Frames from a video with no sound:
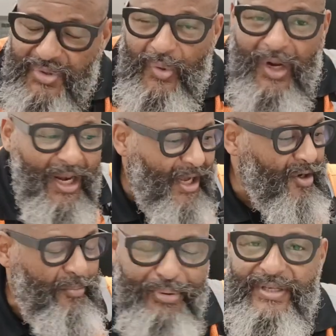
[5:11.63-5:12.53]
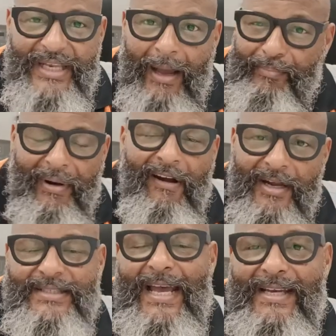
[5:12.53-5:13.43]
2 o'clock or put not
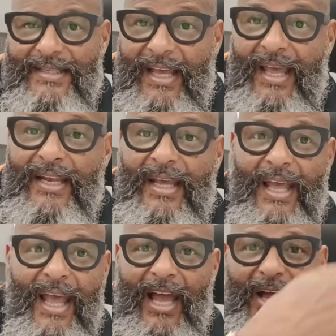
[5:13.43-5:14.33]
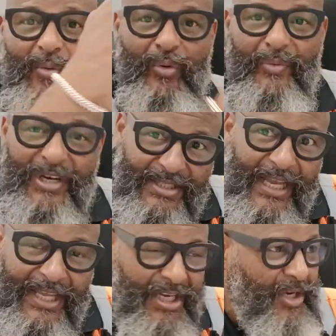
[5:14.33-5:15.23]
prioritize that, we would have
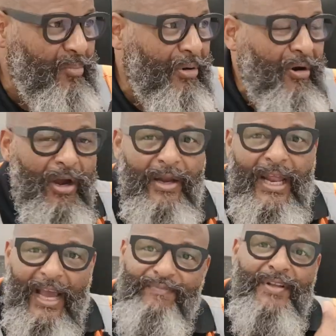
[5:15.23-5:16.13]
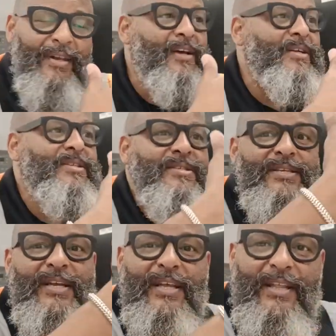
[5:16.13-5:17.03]
taken it apart after lunch,
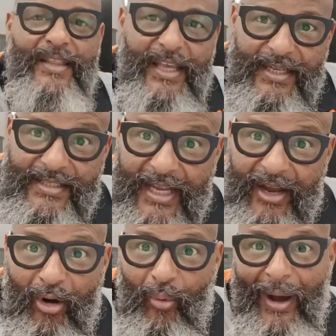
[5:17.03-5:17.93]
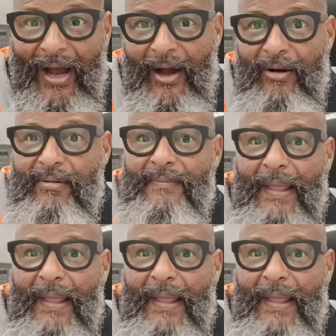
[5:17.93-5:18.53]
then say, oh wow,